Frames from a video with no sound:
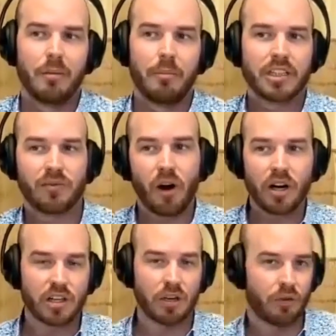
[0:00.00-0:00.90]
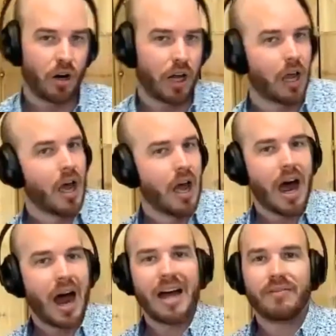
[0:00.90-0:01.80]
But as far as converting,
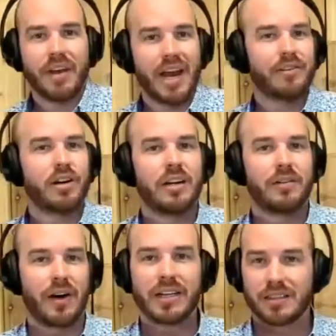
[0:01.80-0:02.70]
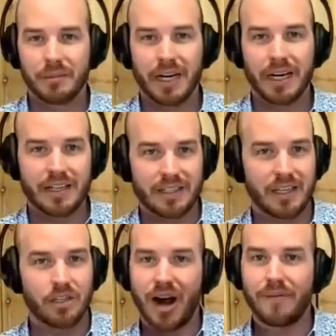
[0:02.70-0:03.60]
I have never advised somebody to
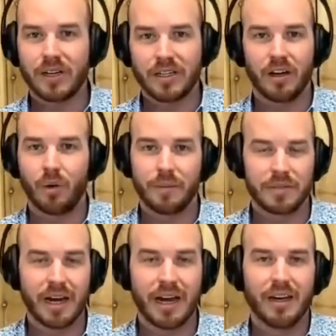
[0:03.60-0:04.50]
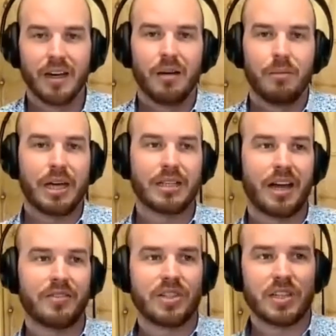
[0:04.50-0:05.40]
send traffic to their website, because
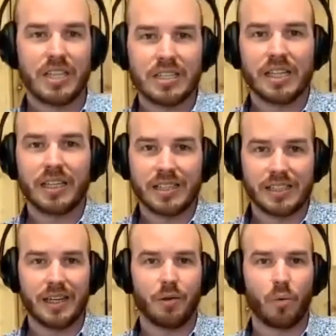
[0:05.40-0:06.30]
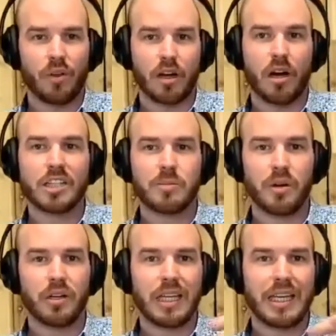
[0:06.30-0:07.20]
I've statistically seen where the cost
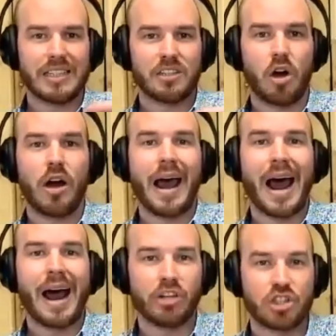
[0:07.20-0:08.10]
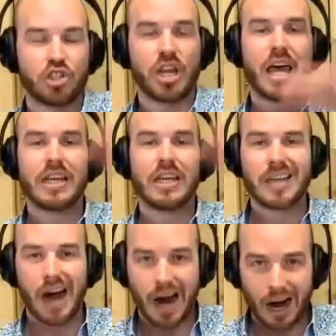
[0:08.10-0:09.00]
per lead is on average 10
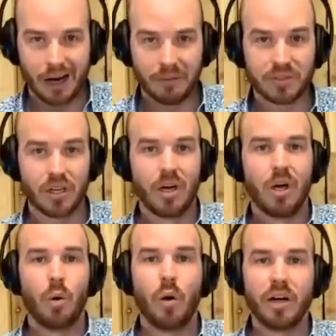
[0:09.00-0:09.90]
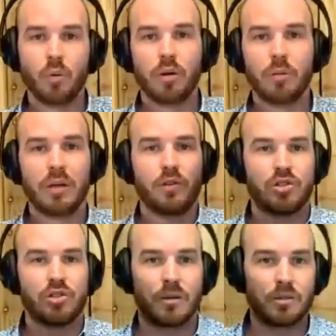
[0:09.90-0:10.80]
times what it would be if you
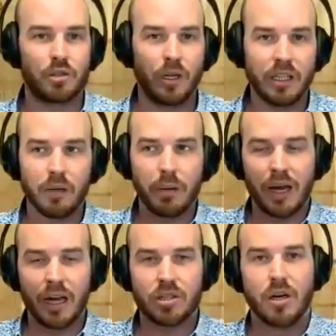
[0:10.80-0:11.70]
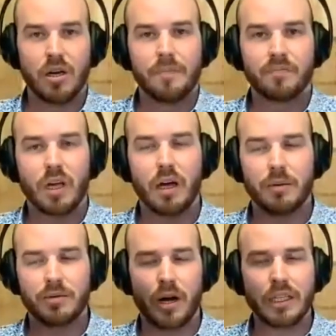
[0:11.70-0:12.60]
sent them to a lead page,
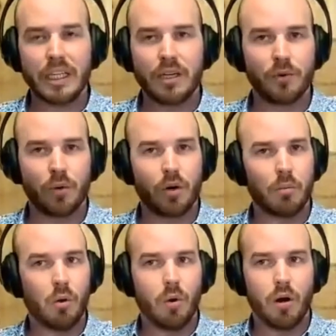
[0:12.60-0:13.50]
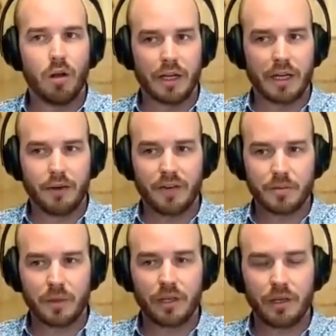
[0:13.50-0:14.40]
a lead form, or like a
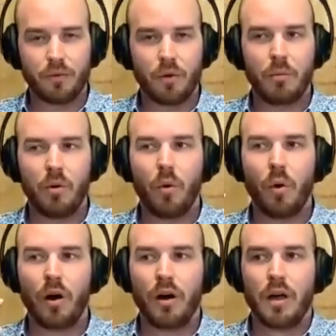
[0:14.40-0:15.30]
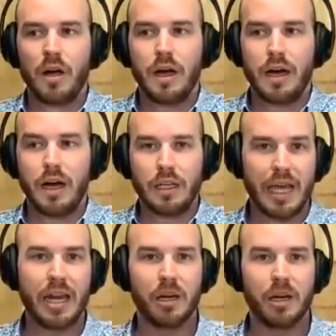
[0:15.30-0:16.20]
Facebook lead form, or a
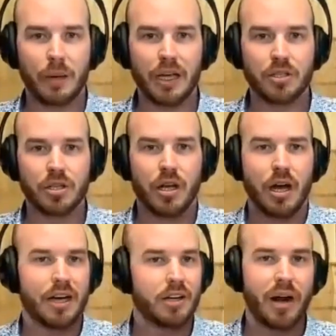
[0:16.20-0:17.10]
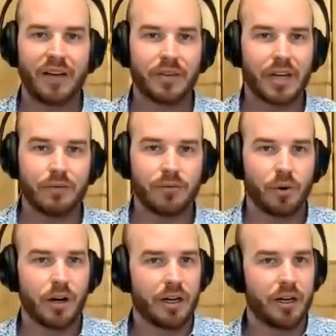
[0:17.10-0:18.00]
landing page. I don't advocate
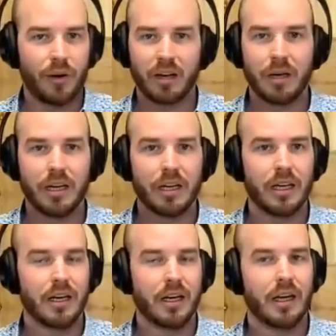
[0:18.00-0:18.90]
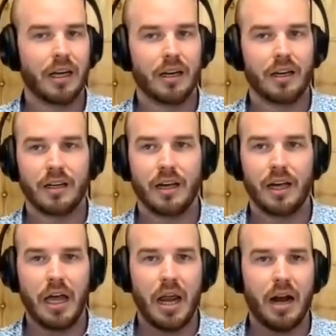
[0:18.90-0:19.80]
for it. I don't recommend it. And
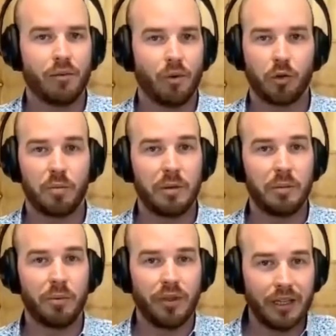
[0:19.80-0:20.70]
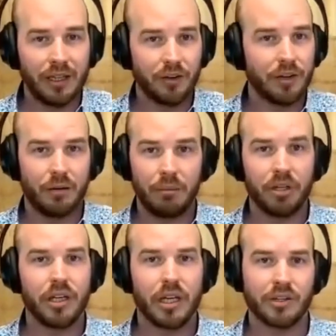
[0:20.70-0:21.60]
I've worked with people that literally are
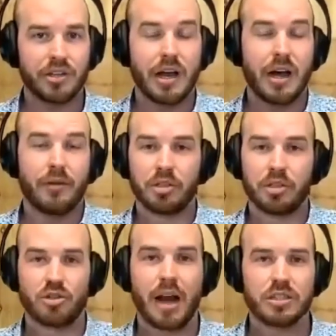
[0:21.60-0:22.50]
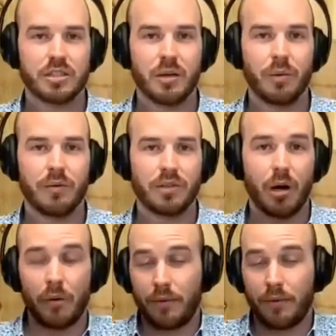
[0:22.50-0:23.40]
millionaires now from the strategies that we've taught,
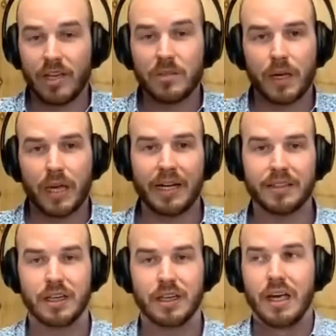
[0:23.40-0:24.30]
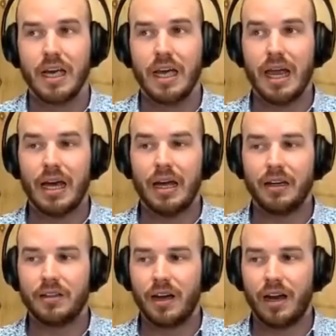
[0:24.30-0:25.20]
or from Facebook ads.
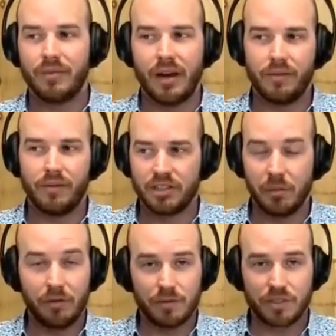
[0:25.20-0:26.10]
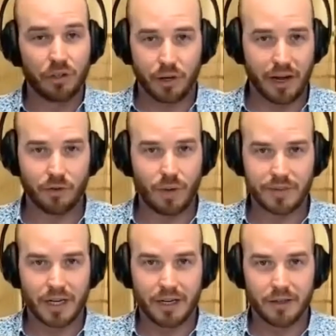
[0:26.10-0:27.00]
And some of them still don't have a
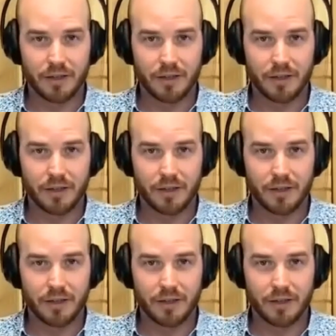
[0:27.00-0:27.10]
website.